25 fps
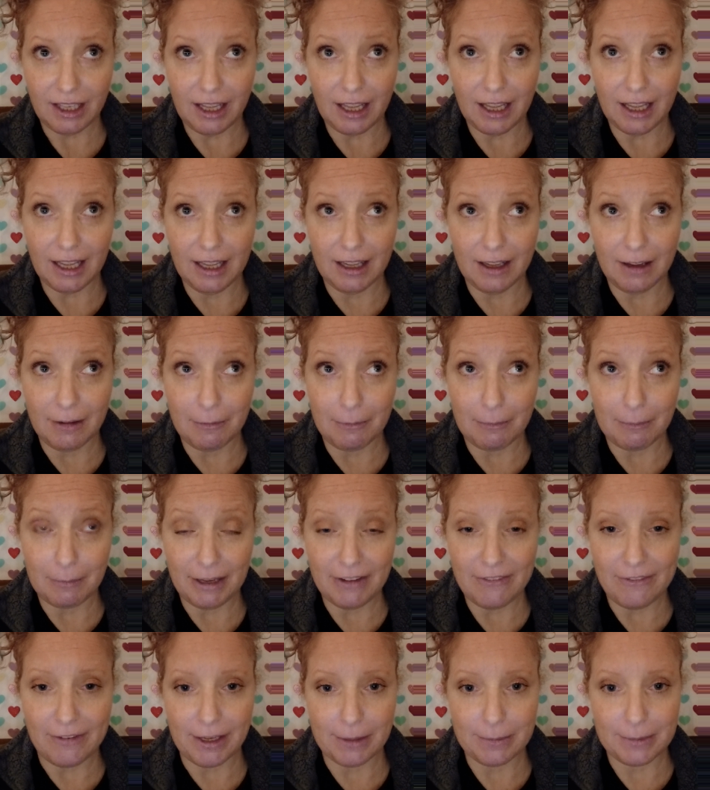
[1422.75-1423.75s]
My
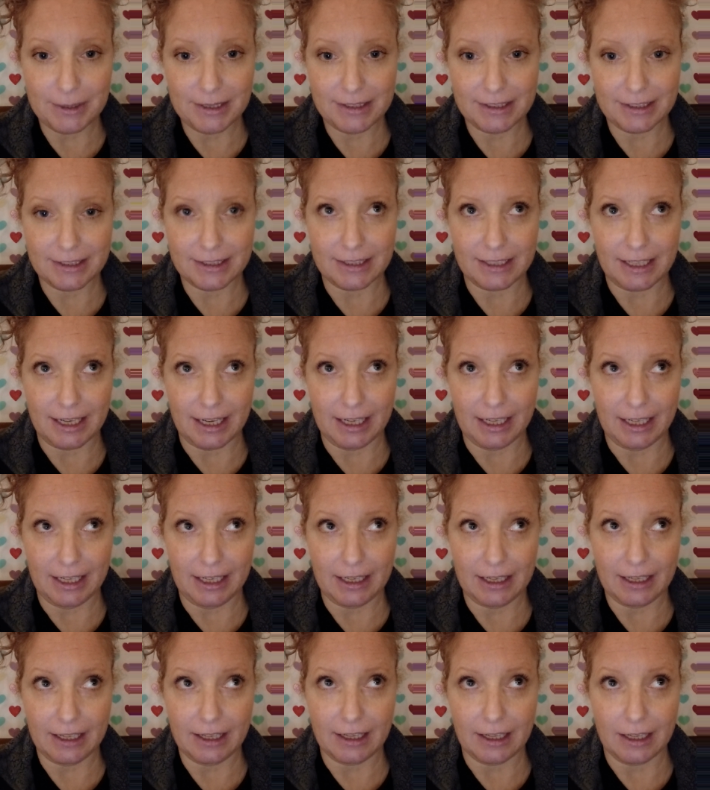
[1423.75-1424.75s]
family's a
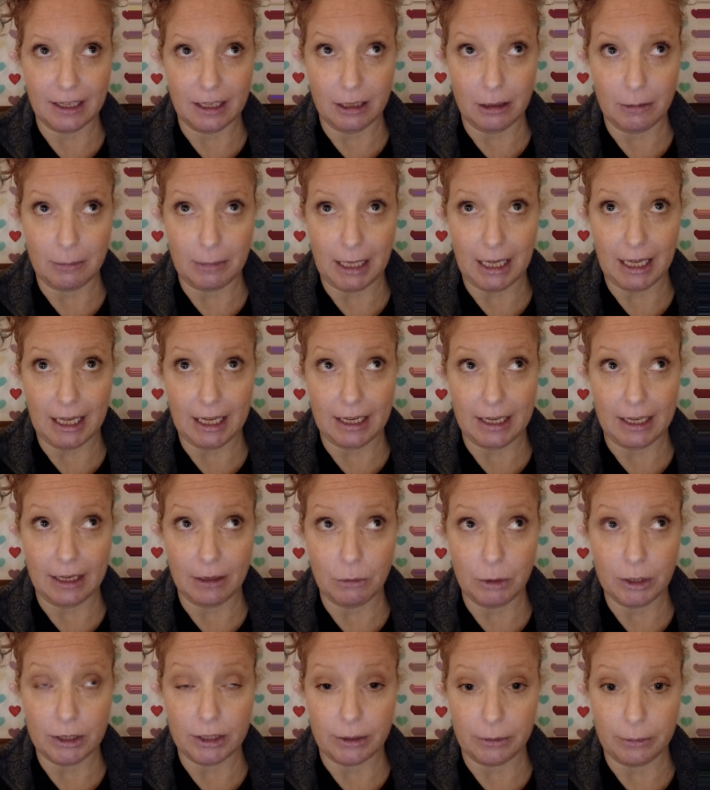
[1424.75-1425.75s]
snake.
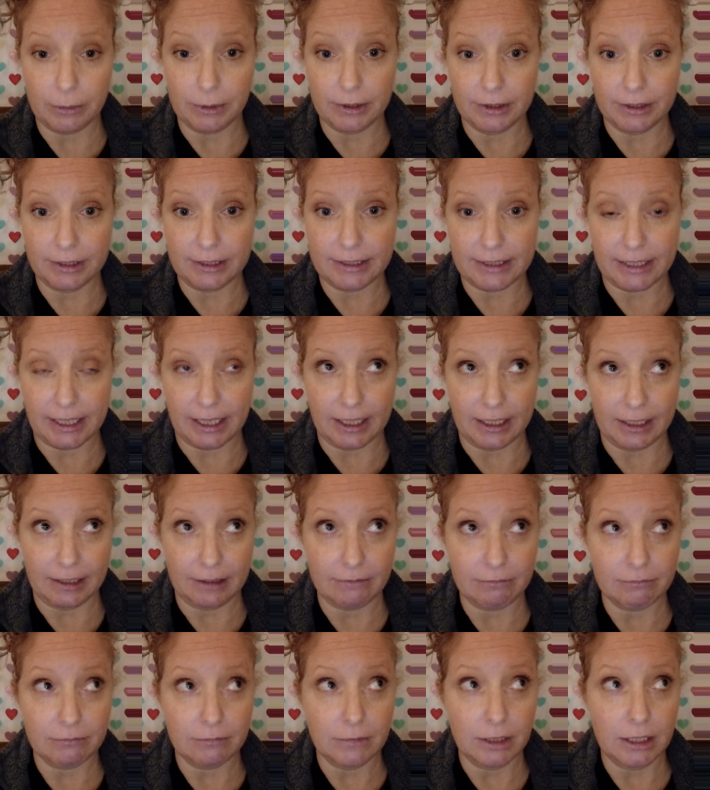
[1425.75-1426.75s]
What they're really
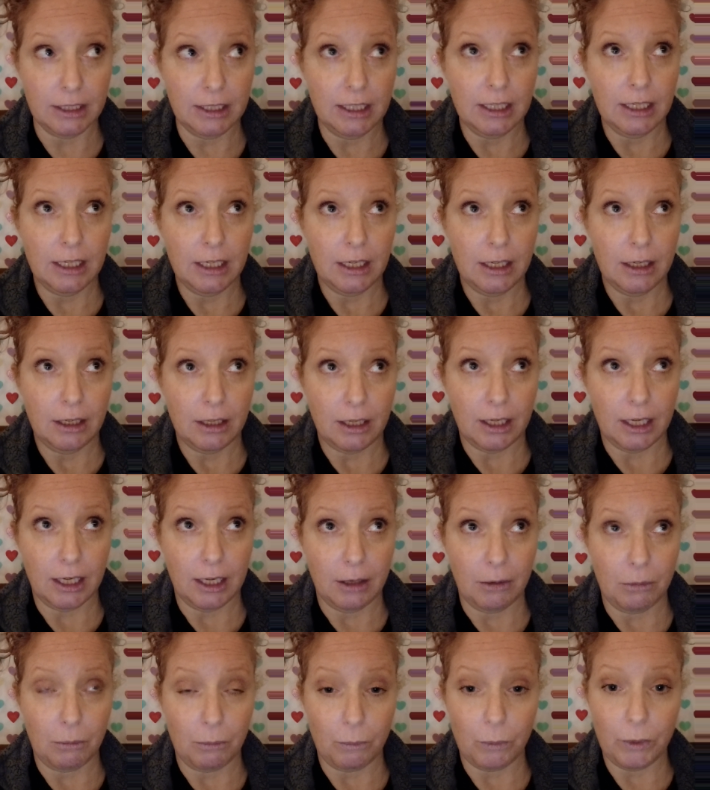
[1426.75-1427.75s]
saying
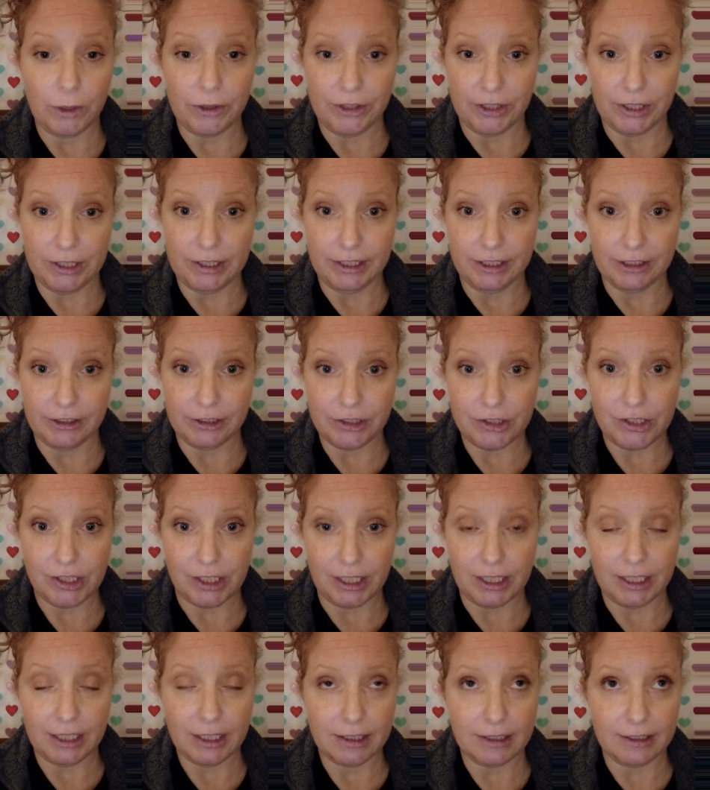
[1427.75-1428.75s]
with their
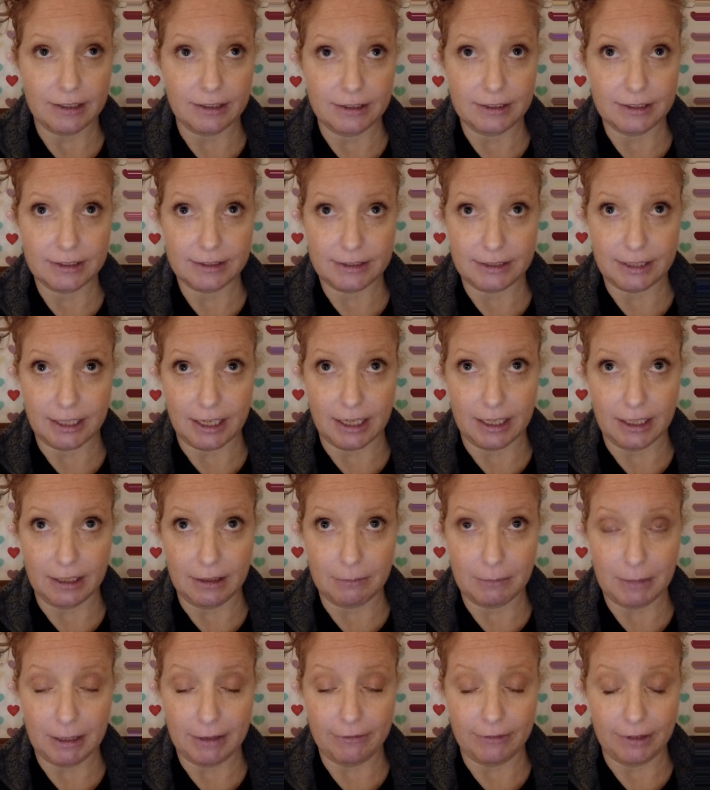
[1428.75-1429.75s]
energy is that
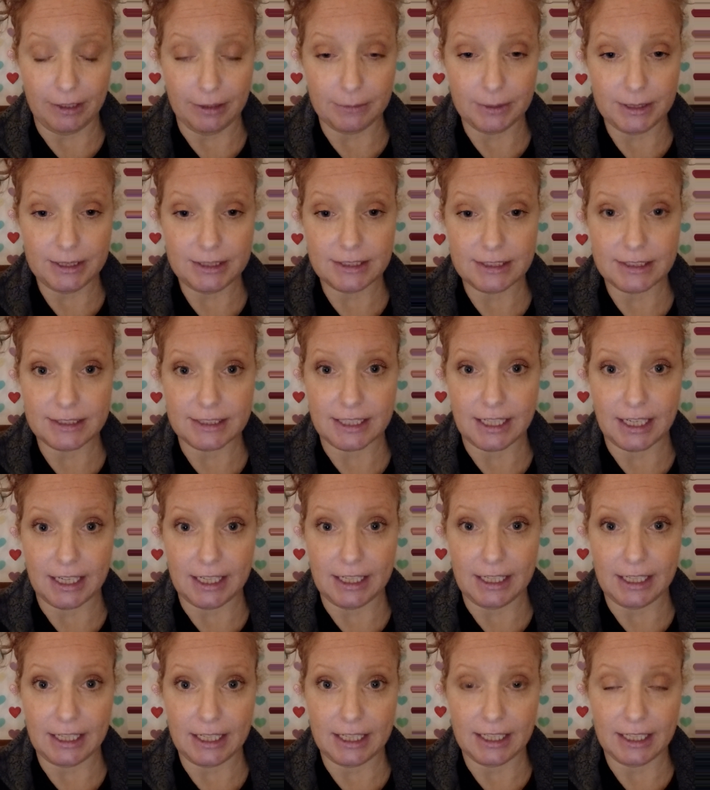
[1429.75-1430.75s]
my family's a
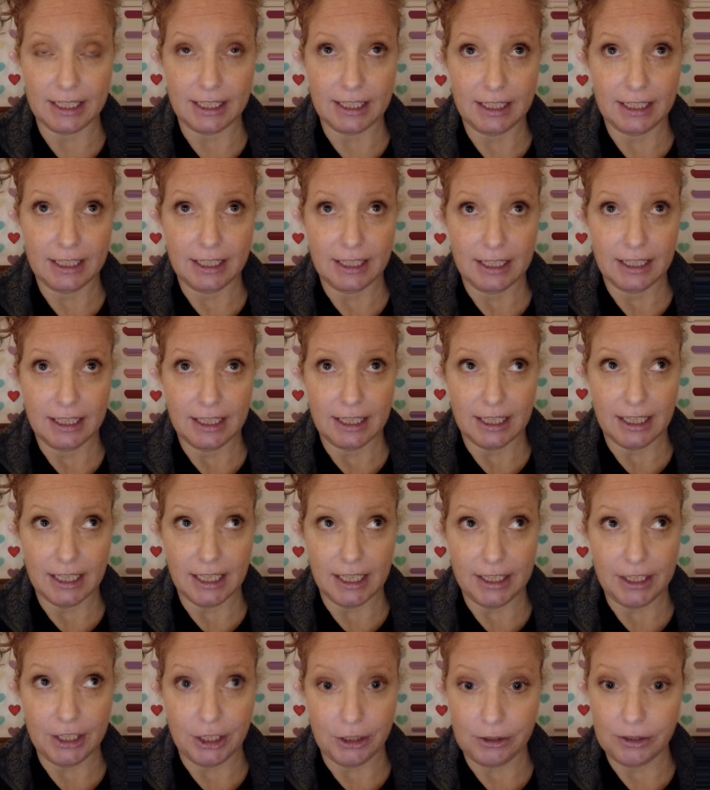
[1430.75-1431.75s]
snake. I
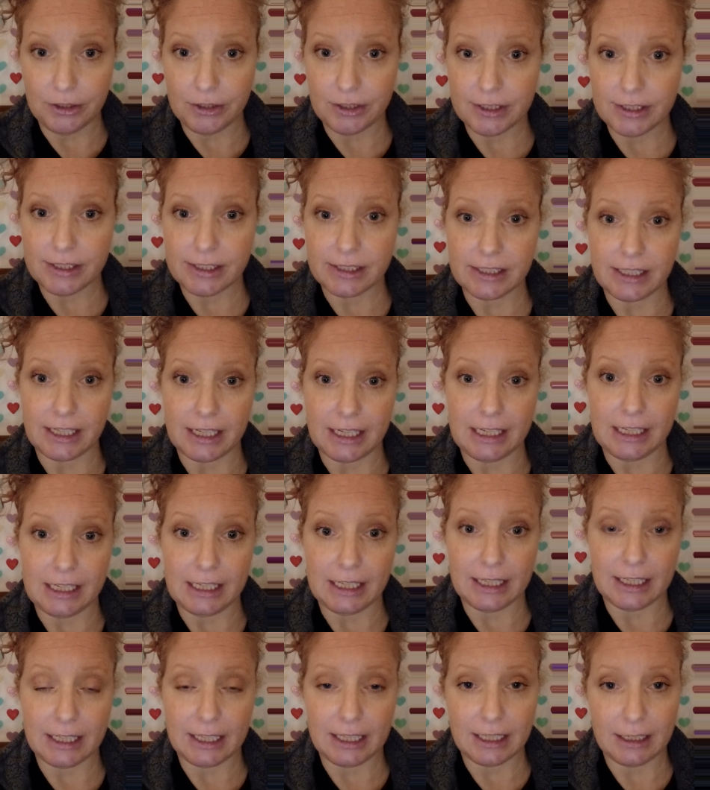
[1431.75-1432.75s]
know they're a
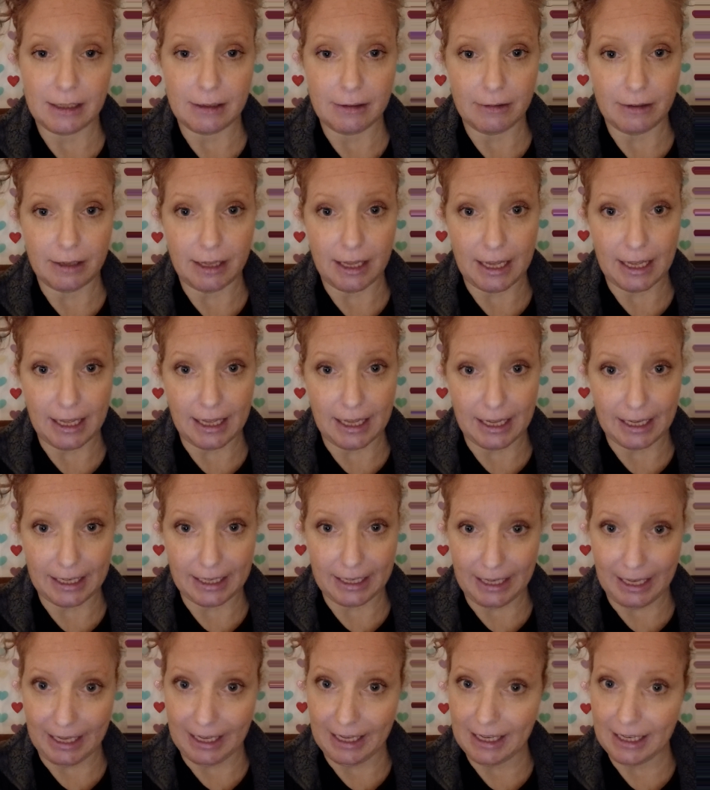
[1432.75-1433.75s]
snake. I
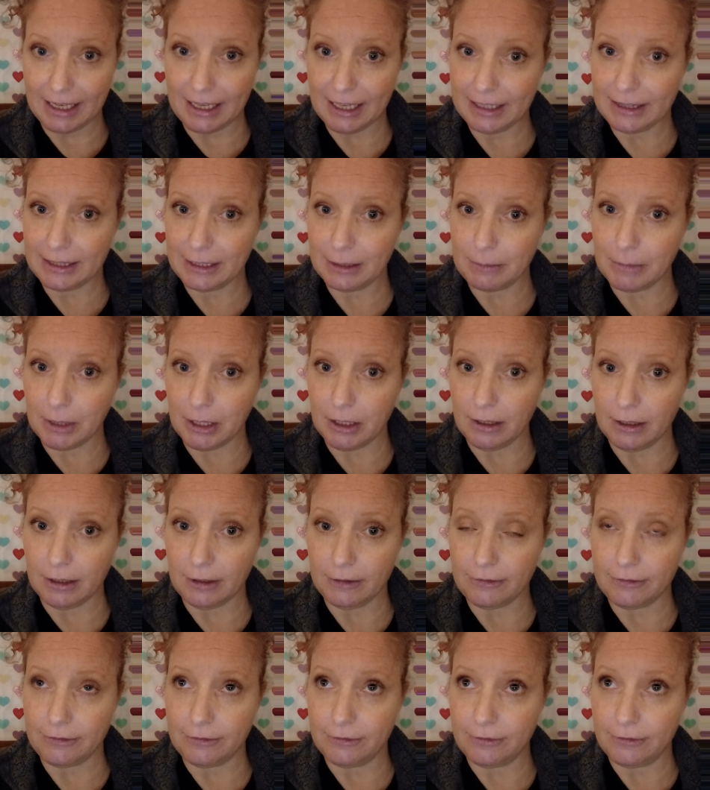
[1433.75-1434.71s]
can't cut them off.